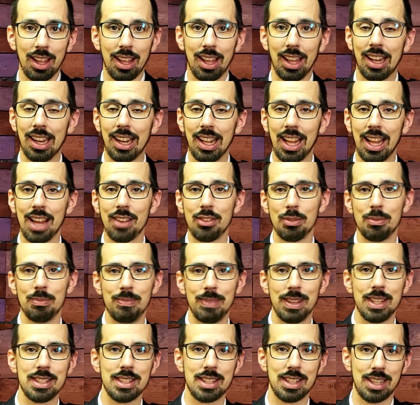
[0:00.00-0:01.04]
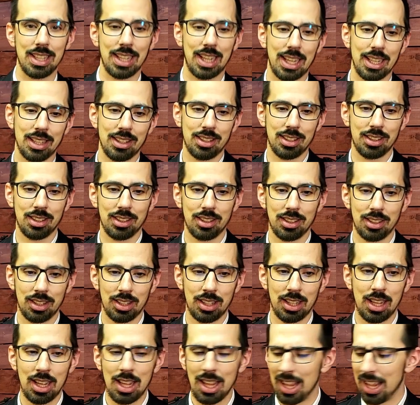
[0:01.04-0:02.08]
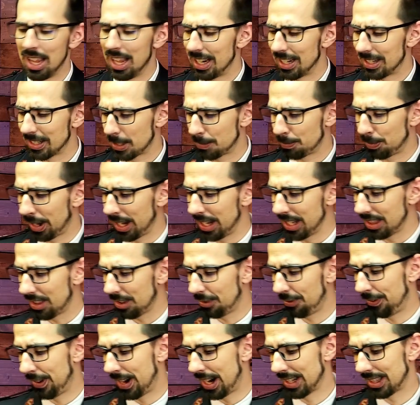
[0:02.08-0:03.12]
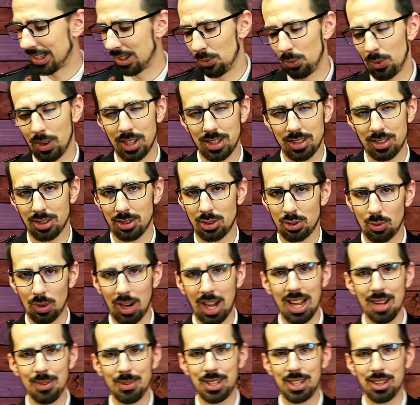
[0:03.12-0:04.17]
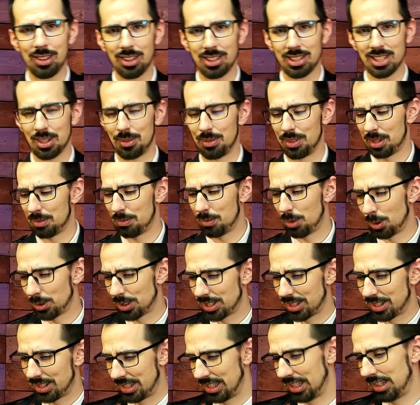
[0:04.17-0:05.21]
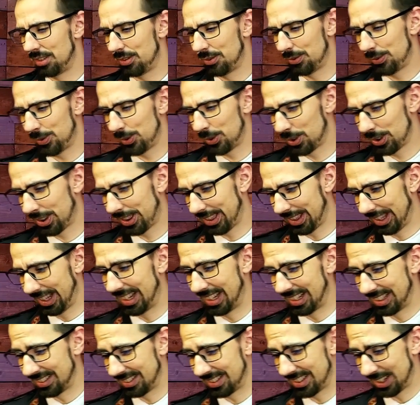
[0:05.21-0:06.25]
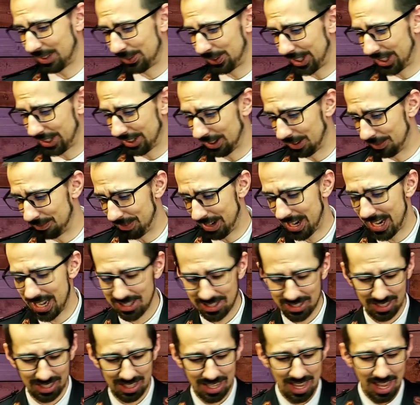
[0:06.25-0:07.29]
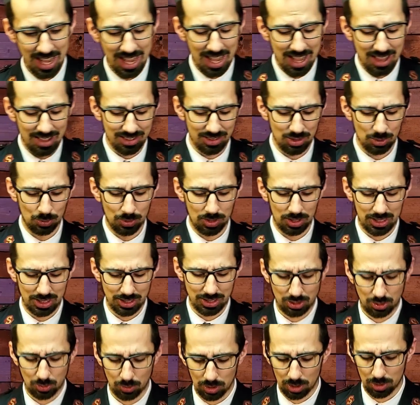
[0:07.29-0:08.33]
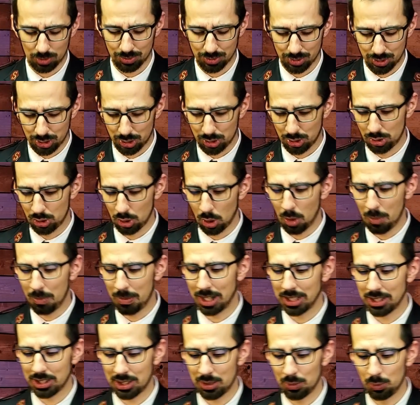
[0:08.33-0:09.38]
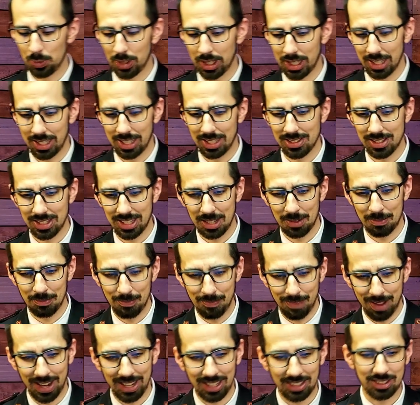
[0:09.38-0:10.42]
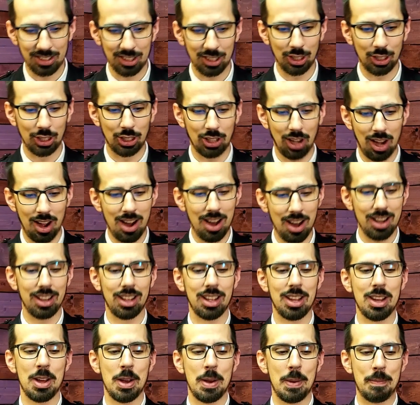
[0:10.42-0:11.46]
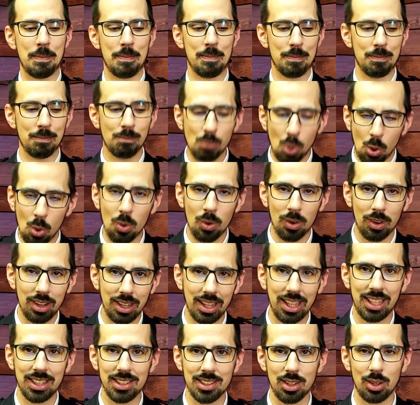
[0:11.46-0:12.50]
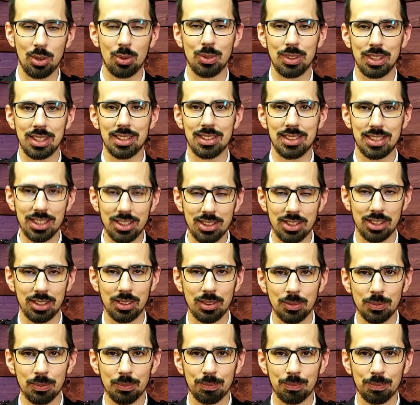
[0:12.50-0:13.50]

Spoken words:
And I haven't missed that. despite the fact that what is described here are some of the most sinful things that we could imagine, that the world has grown so much in wickedness, it makes God mourn his own decision.